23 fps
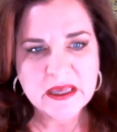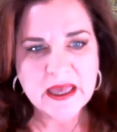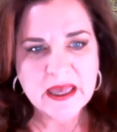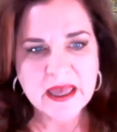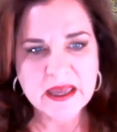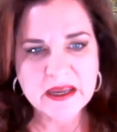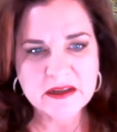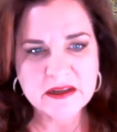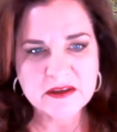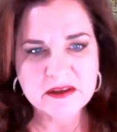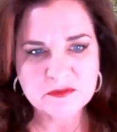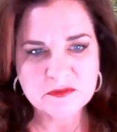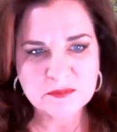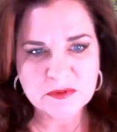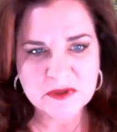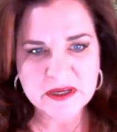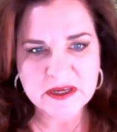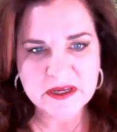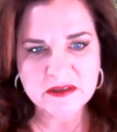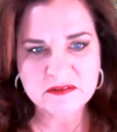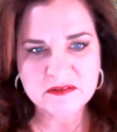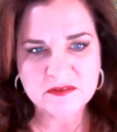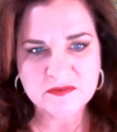and his
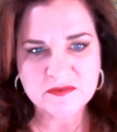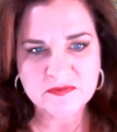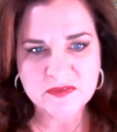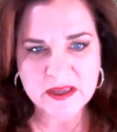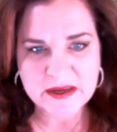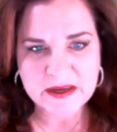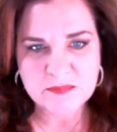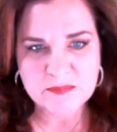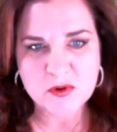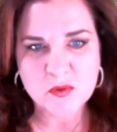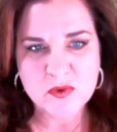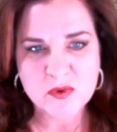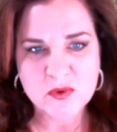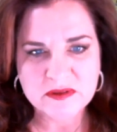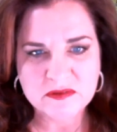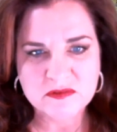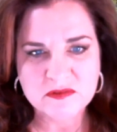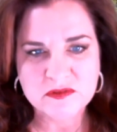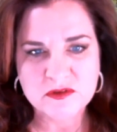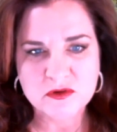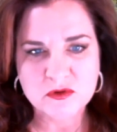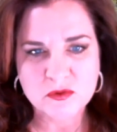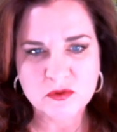plans if LIPA
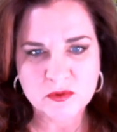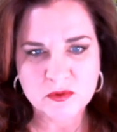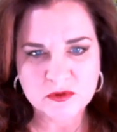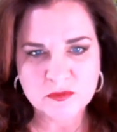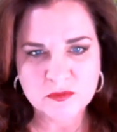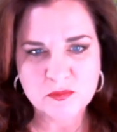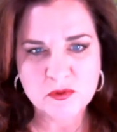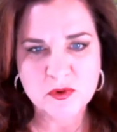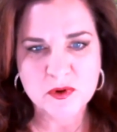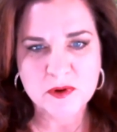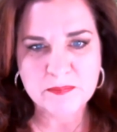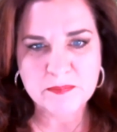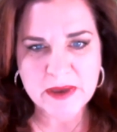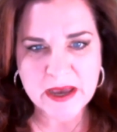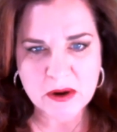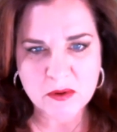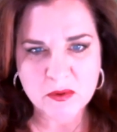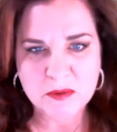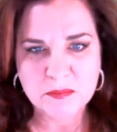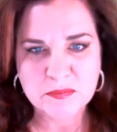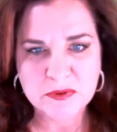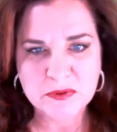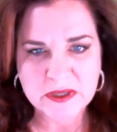wins the Northport
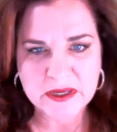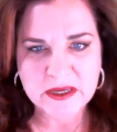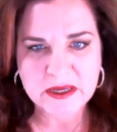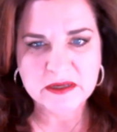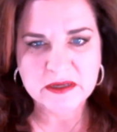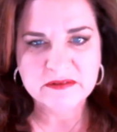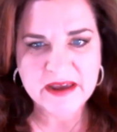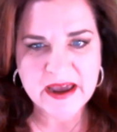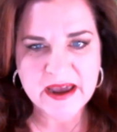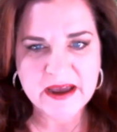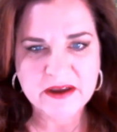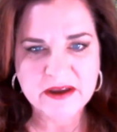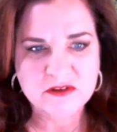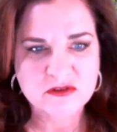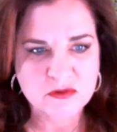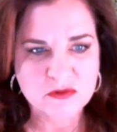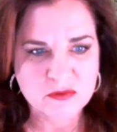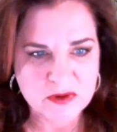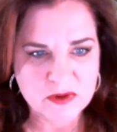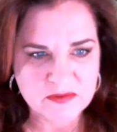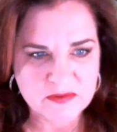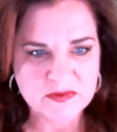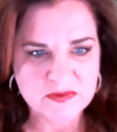Power Plant tax
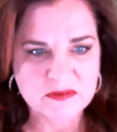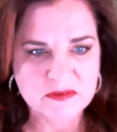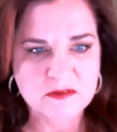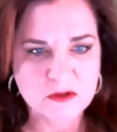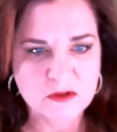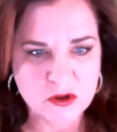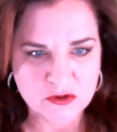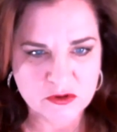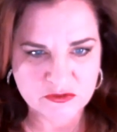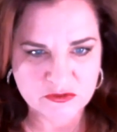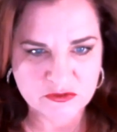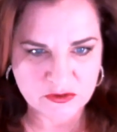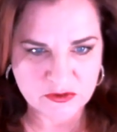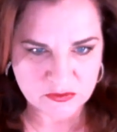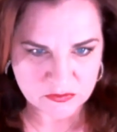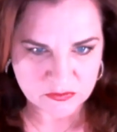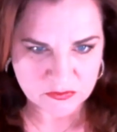grievance lawsuit.